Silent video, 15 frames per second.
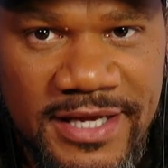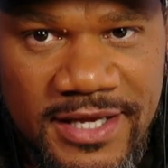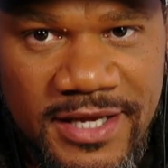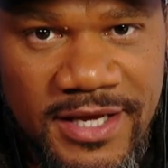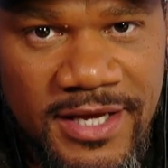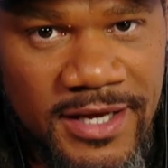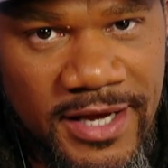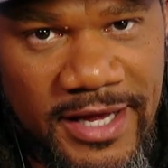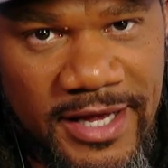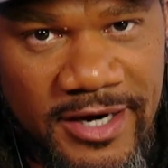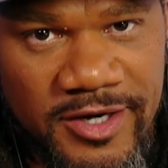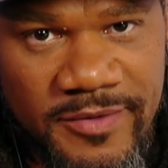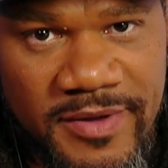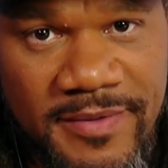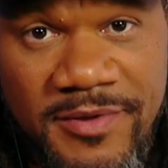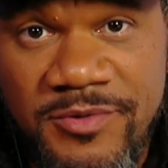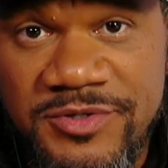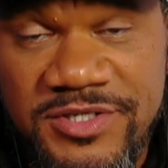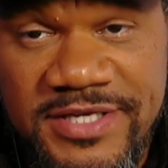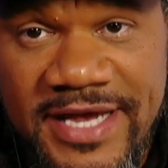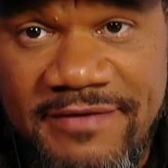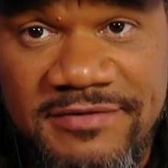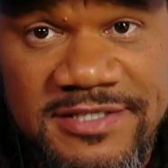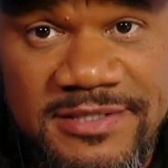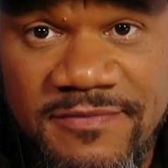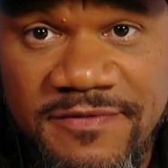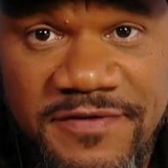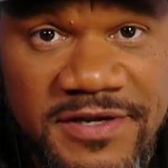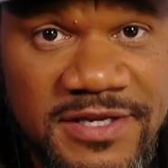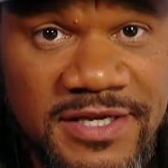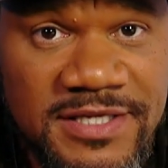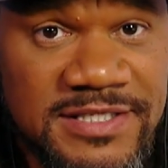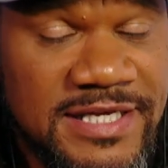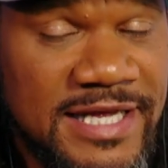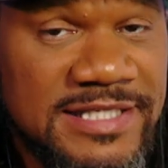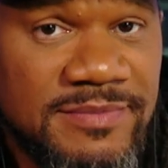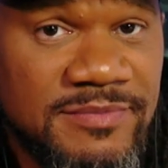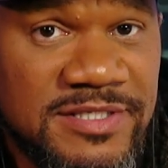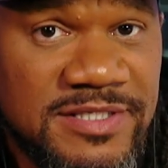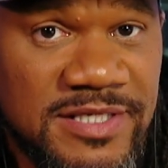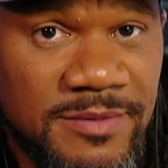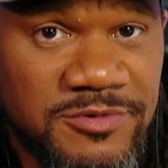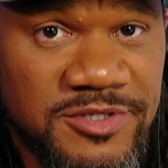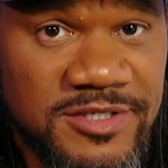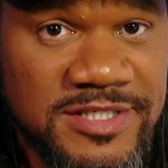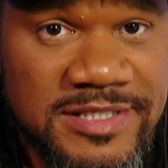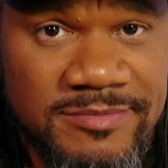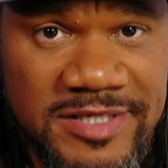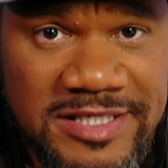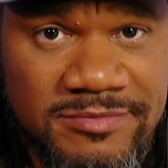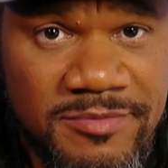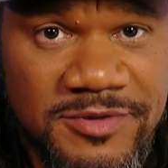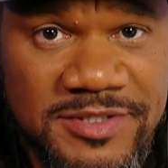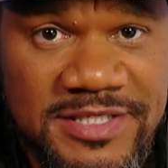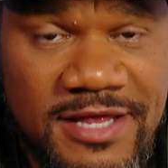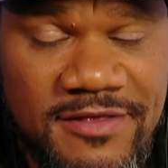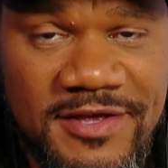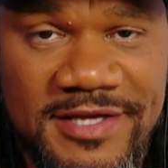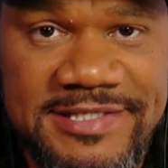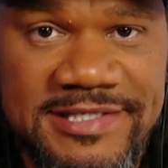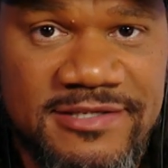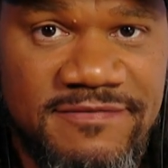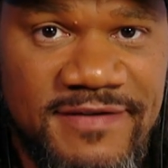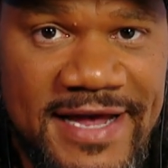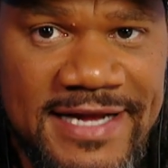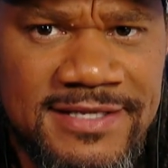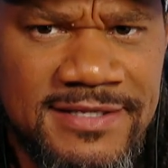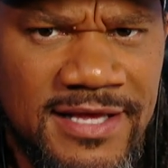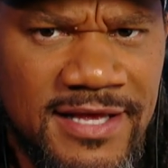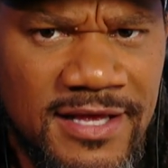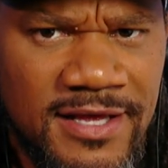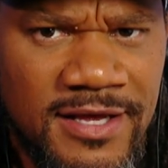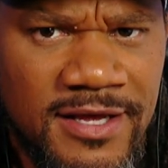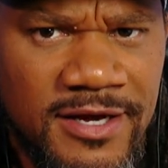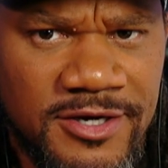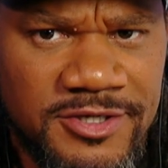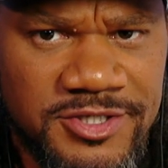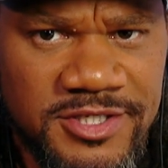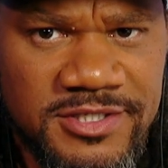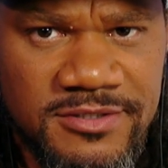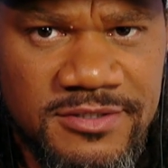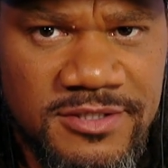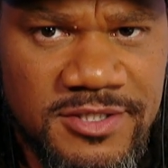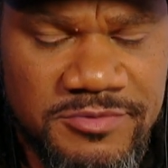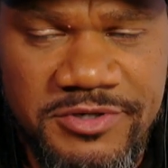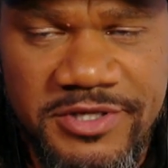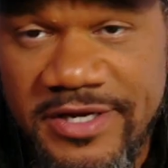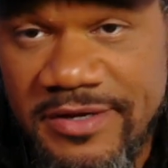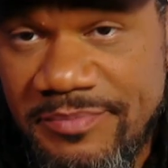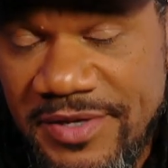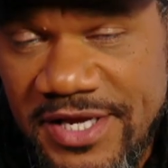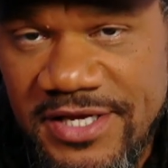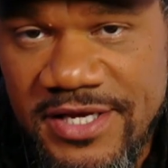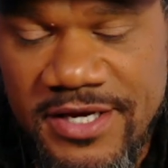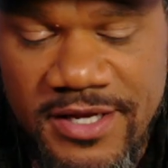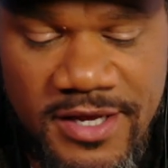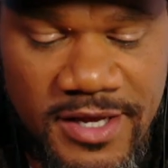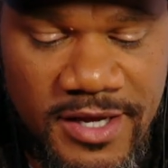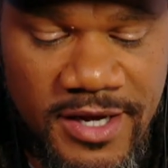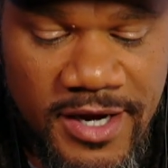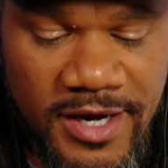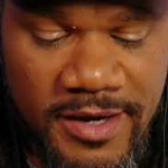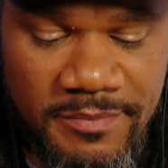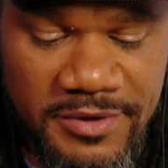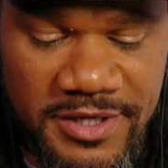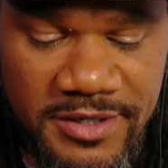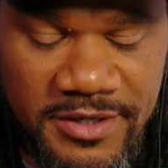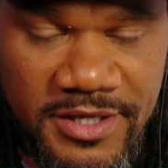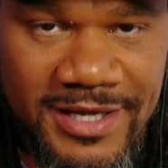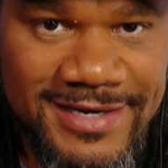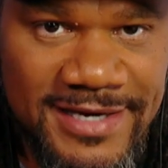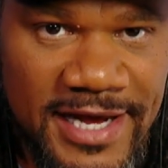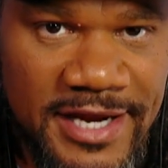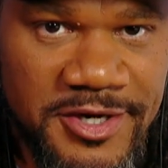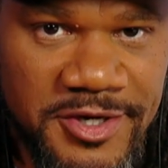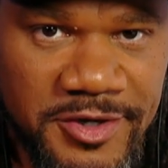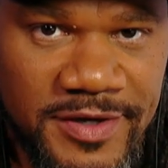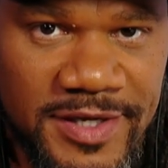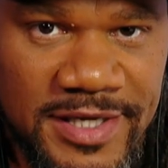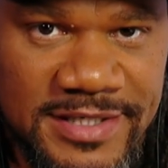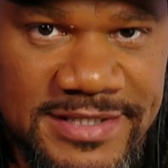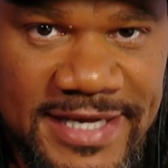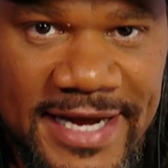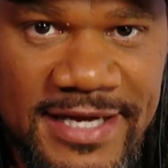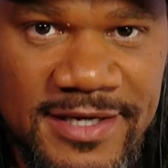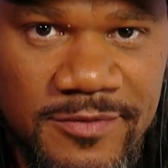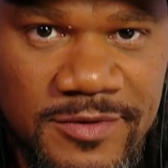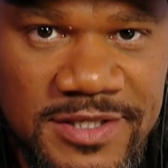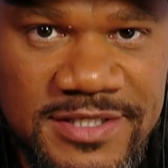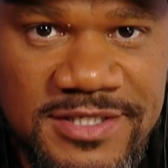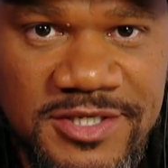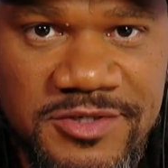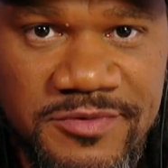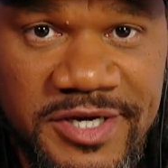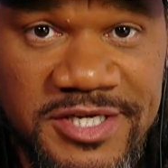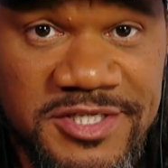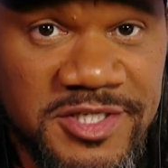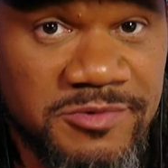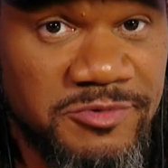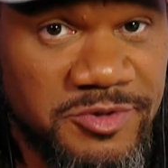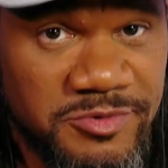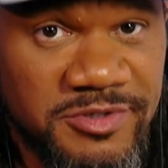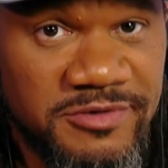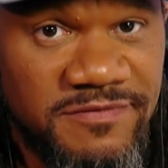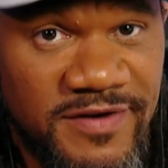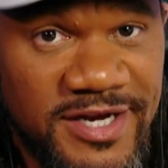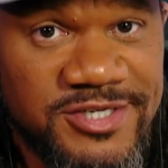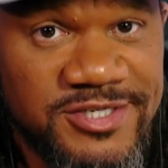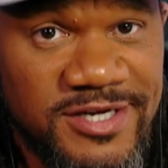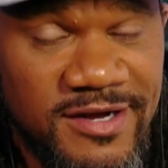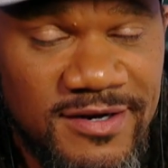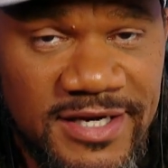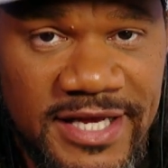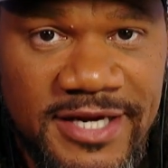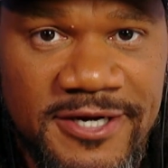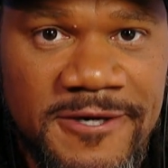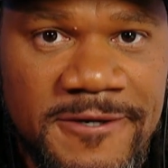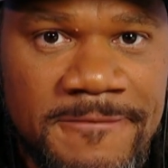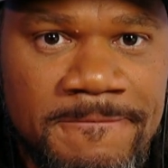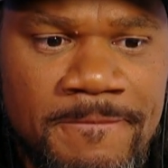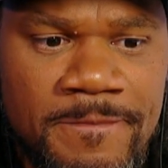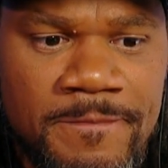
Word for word: Like, I don't know, maybe he was just having some feelings. He had some assumptions. Sometimes people say things as fact and they are just, it's really their opinion. Uh, but in not knowing exactly what the situation is, which was fleshed out later,